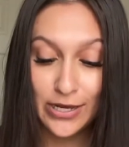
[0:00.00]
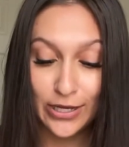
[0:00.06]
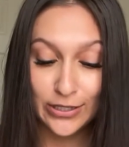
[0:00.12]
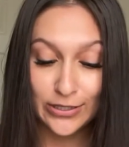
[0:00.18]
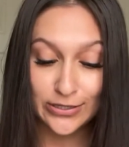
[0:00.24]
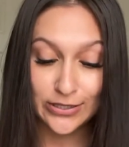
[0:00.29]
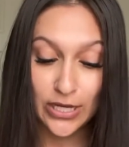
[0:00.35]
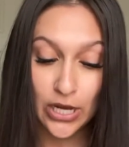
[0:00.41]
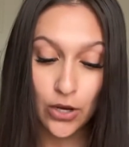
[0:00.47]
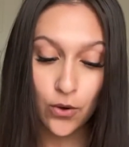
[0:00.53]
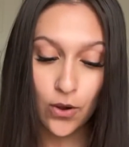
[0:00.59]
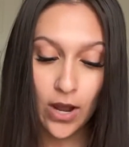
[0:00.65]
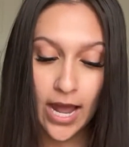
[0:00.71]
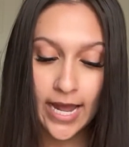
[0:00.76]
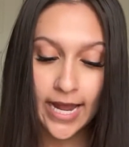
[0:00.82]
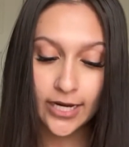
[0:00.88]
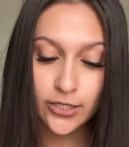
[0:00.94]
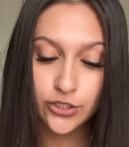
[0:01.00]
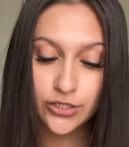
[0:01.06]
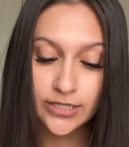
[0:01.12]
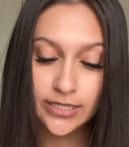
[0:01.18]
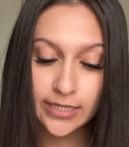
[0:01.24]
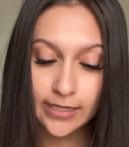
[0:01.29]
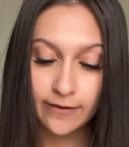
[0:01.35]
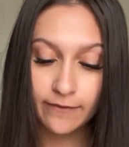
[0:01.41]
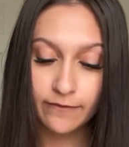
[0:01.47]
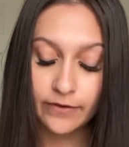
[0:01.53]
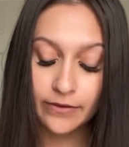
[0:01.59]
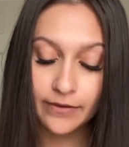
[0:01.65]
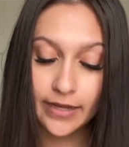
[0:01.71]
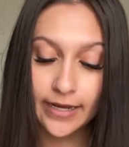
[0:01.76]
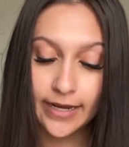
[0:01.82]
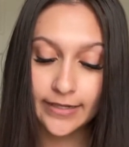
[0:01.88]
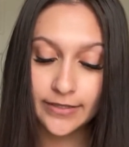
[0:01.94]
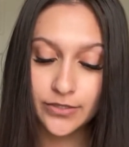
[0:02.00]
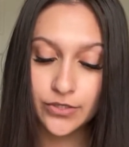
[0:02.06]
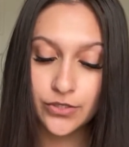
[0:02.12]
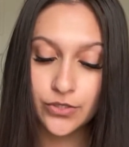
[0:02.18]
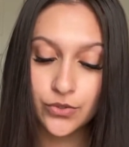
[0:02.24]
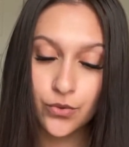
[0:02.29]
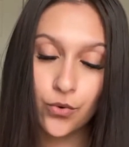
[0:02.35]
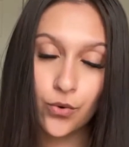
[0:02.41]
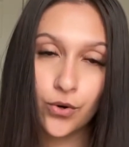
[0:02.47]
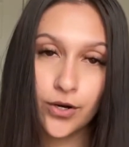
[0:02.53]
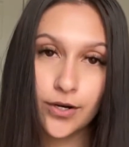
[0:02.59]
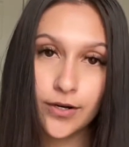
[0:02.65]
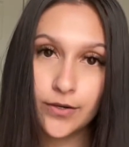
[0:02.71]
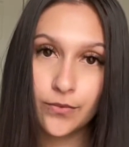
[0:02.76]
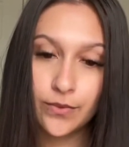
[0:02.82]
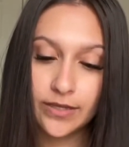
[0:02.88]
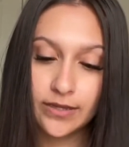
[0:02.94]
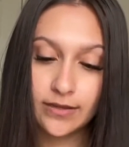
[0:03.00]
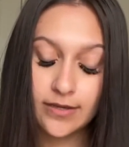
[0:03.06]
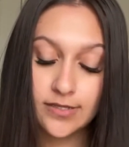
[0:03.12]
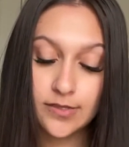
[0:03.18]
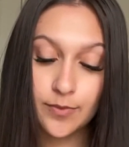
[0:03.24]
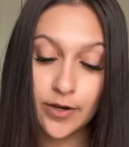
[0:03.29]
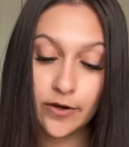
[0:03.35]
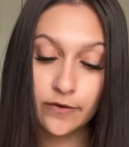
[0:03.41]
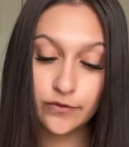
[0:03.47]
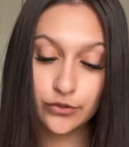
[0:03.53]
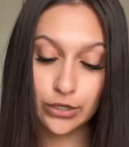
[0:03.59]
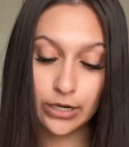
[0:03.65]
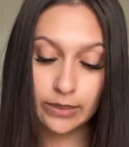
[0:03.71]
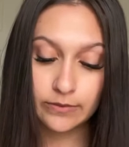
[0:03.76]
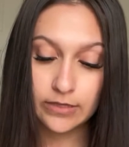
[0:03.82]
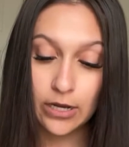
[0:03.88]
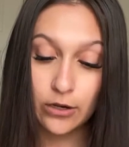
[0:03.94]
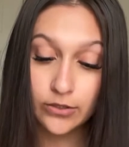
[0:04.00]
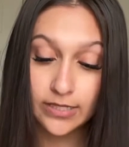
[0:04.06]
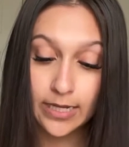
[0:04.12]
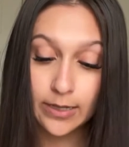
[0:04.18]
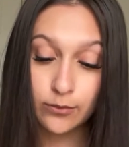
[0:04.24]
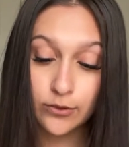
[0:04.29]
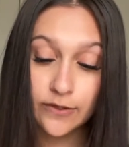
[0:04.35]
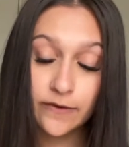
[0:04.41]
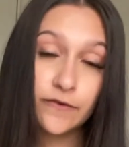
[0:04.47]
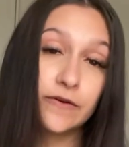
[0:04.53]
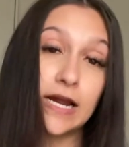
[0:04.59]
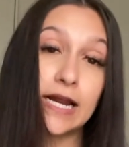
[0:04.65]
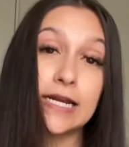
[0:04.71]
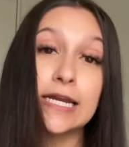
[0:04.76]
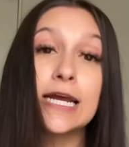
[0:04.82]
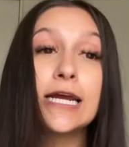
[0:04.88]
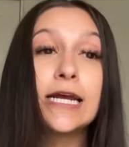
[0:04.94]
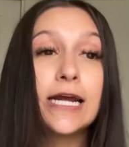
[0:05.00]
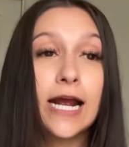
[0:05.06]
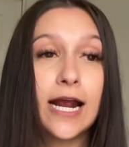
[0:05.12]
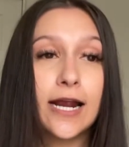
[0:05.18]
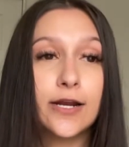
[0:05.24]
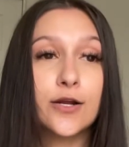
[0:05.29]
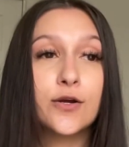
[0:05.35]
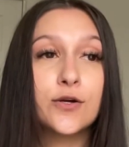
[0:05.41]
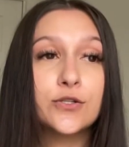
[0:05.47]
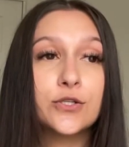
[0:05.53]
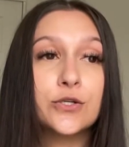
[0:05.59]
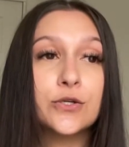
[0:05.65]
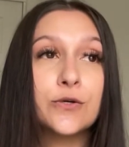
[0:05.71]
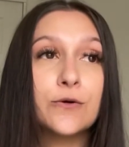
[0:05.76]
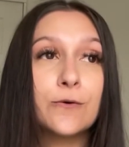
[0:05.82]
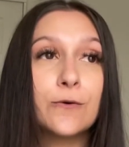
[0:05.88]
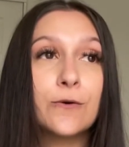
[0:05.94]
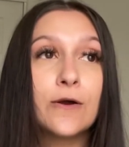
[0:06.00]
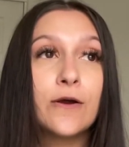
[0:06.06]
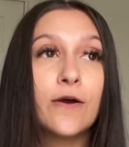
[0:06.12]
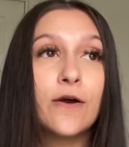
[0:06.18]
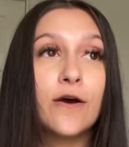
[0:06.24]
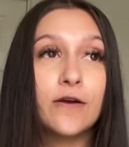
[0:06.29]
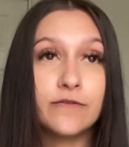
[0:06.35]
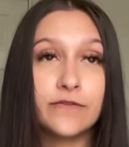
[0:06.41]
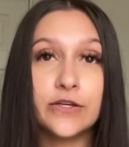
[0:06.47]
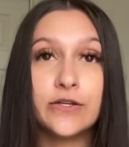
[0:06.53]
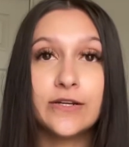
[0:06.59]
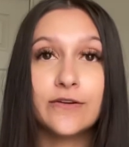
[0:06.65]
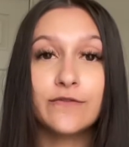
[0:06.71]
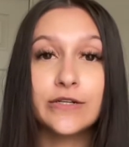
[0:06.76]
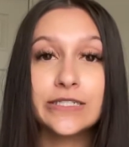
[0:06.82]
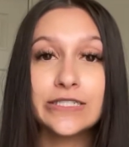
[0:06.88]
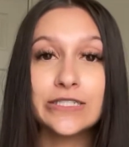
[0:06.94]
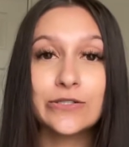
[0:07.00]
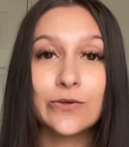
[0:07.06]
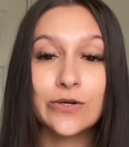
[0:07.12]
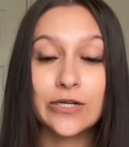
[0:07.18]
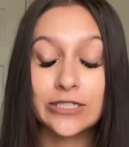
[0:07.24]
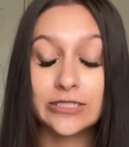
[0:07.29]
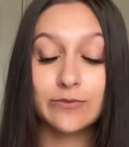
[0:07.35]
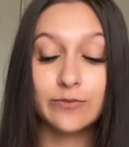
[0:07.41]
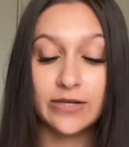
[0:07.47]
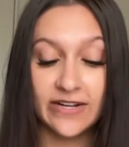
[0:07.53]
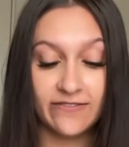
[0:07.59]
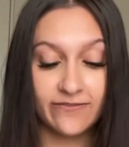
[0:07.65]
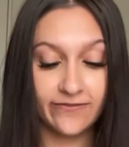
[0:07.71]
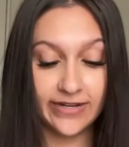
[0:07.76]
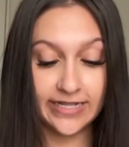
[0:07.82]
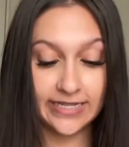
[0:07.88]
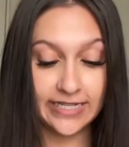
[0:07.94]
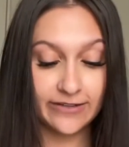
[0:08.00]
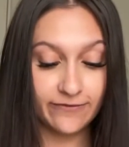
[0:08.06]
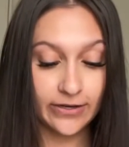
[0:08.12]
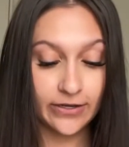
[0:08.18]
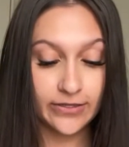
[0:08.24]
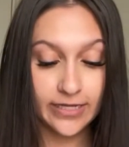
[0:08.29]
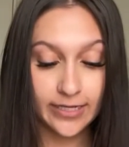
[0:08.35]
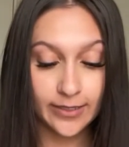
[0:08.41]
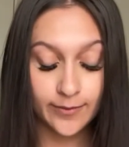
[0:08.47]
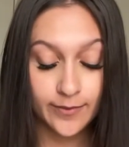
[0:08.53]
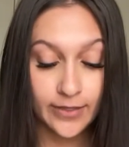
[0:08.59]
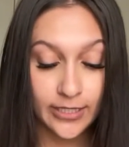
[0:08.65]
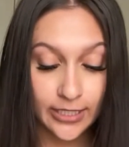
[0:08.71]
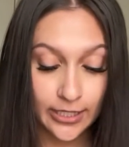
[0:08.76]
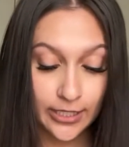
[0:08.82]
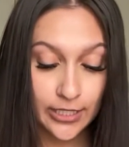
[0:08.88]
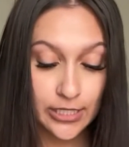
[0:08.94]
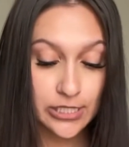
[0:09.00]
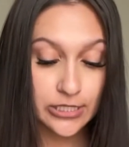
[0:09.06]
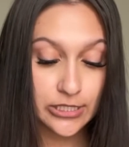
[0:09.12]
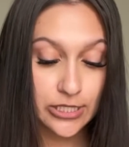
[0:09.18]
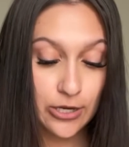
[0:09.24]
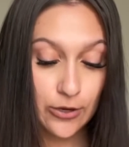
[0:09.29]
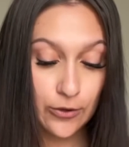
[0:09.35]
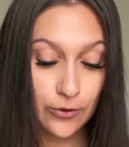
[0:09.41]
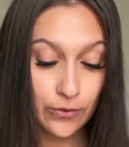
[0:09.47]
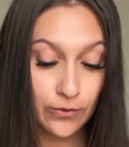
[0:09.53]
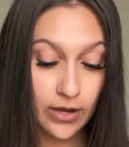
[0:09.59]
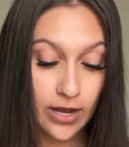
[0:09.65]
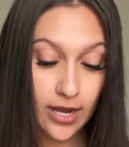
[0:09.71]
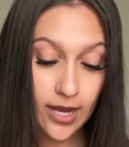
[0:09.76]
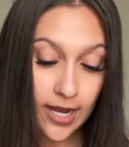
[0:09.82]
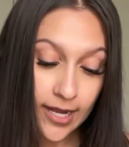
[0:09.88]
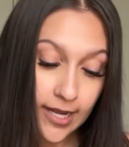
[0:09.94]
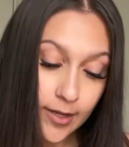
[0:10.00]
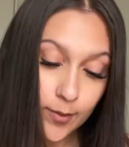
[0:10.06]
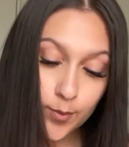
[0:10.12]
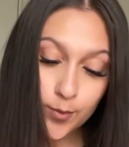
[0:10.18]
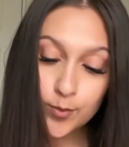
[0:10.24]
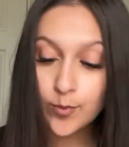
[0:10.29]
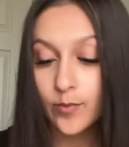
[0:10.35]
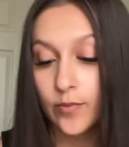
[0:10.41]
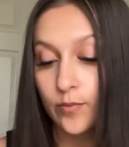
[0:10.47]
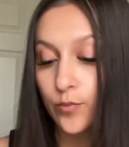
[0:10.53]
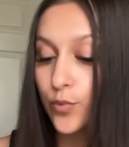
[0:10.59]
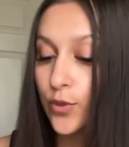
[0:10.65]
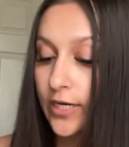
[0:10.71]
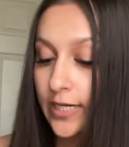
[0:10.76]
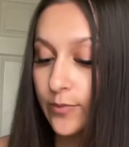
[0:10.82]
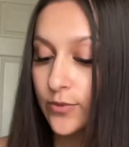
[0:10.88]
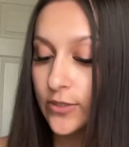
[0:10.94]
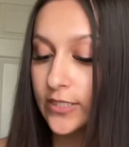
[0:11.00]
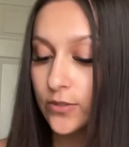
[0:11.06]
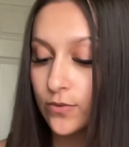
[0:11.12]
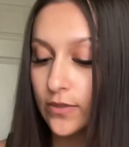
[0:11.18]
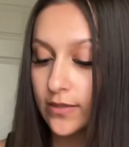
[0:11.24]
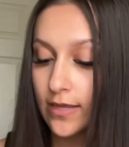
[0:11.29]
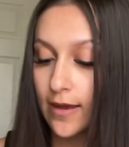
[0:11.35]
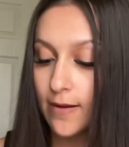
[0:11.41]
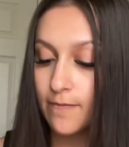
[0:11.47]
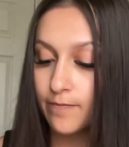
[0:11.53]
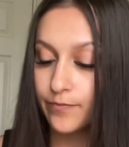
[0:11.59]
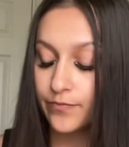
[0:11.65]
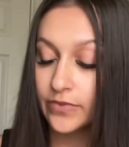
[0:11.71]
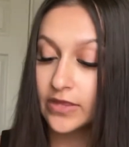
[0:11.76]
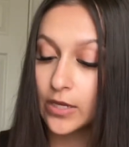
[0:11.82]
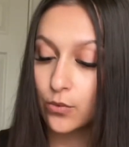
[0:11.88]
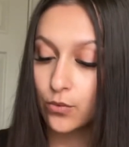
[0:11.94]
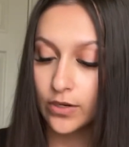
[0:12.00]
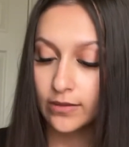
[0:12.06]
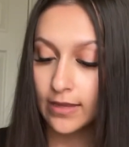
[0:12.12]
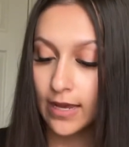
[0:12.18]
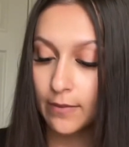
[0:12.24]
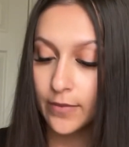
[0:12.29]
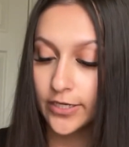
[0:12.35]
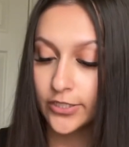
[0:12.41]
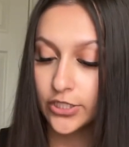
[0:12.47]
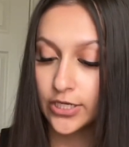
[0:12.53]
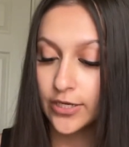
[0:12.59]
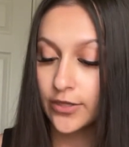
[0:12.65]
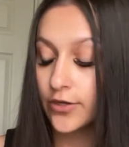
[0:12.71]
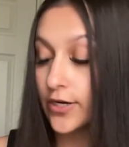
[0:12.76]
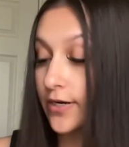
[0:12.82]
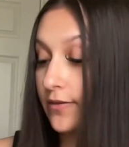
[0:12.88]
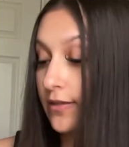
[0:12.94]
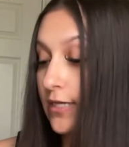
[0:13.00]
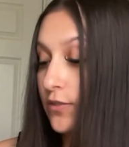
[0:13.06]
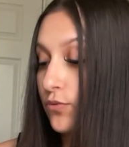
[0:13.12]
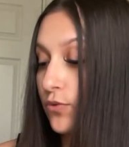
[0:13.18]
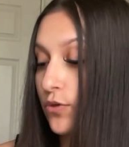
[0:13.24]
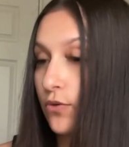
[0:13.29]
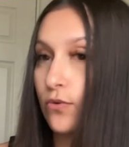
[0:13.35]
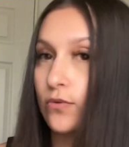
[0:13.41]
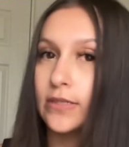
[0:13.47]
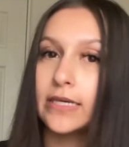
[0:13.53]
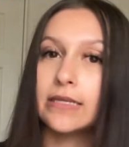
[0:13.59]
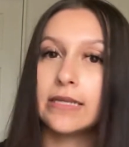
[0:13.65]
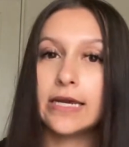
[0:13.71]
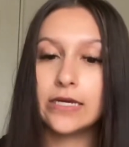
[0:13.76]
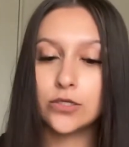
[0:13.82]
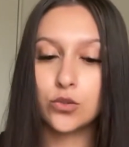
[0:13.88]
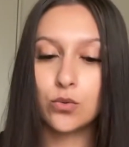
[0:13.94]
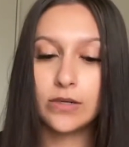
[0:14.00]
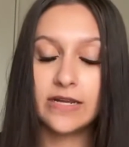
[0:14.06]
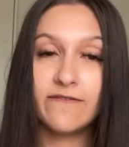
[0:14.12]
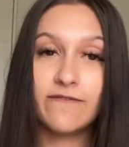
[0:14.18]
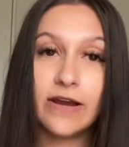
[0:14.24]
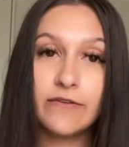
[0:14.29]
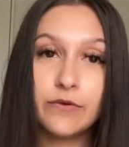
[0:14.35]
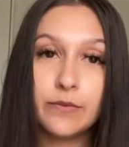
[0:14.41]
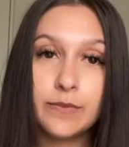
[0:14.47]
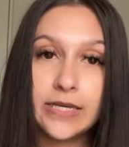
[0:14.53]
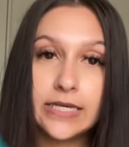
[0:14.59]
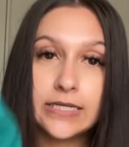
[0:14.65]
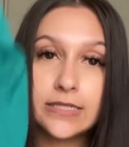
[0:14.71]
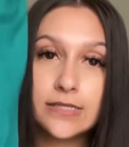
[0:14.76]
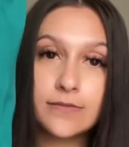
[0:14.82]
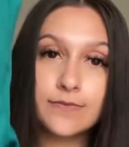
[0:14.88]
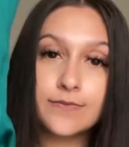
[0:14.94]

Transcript: So I actually feel like I scored with this pair of scrubs I was able to find. I had to go to a few different stores, but I finally found them. So I am pretty pleased with them. They weren't that much either. These were only like 25 a piece.